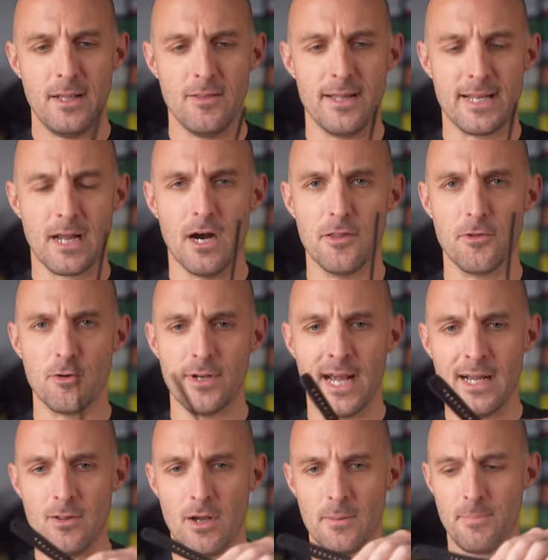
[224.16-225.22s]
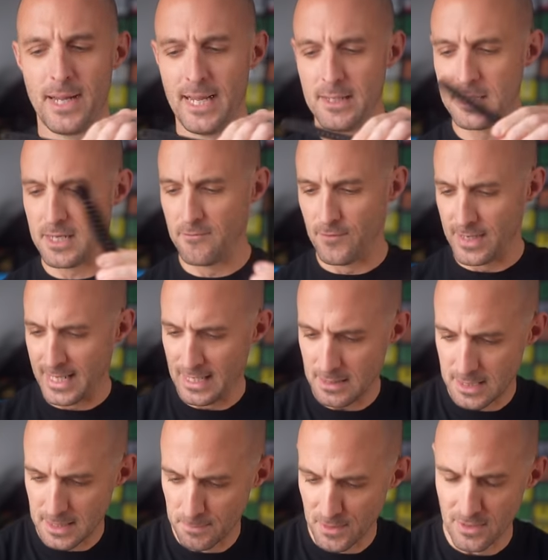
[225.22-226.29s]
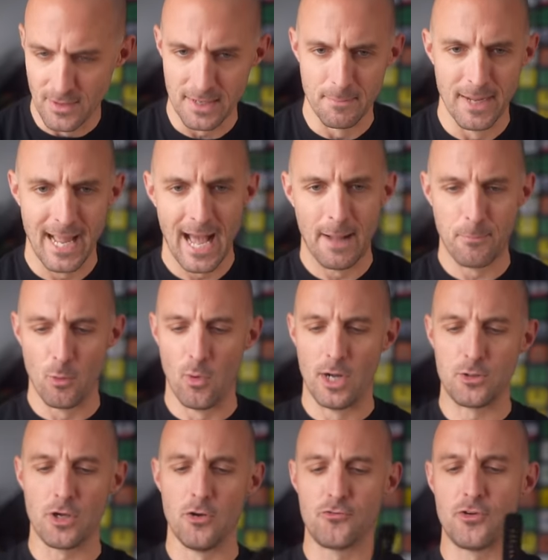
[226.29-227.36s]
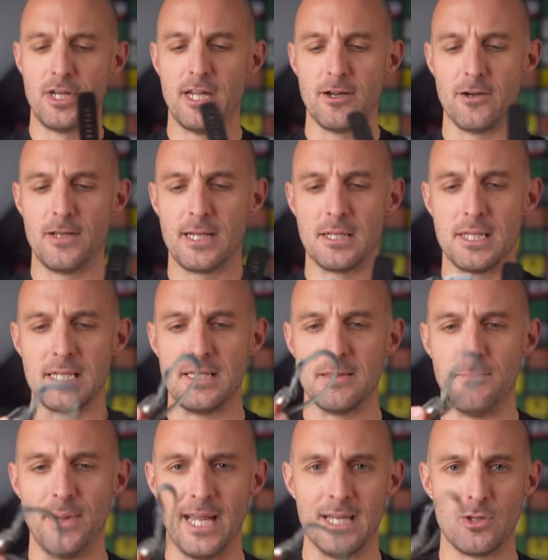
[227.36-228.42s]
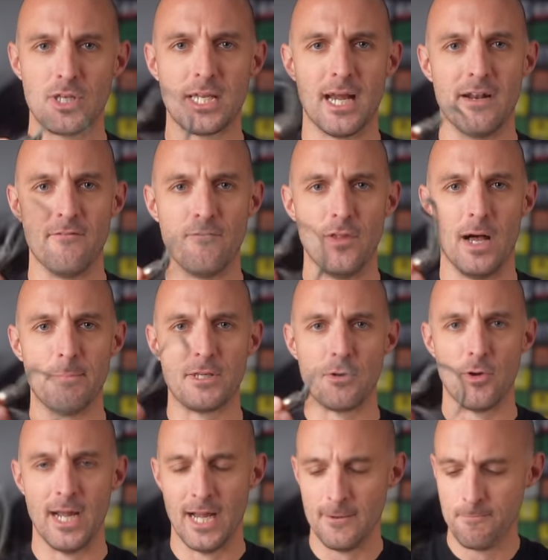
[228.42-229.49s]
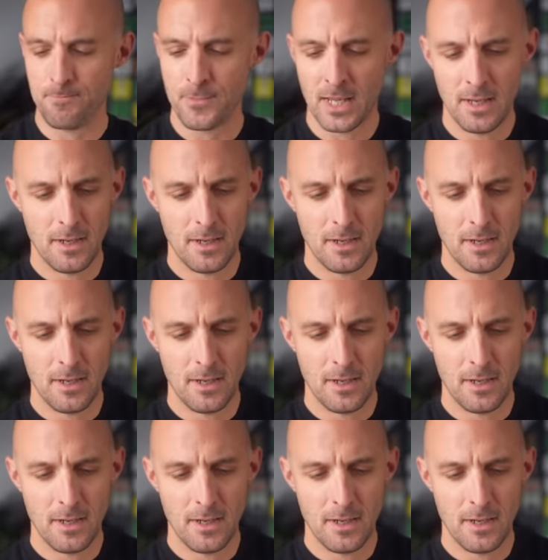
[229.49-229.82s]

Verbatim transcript: like other nylon bands. If I get something like my Apple Watch Ultra here, you can see the band just kind of flops around.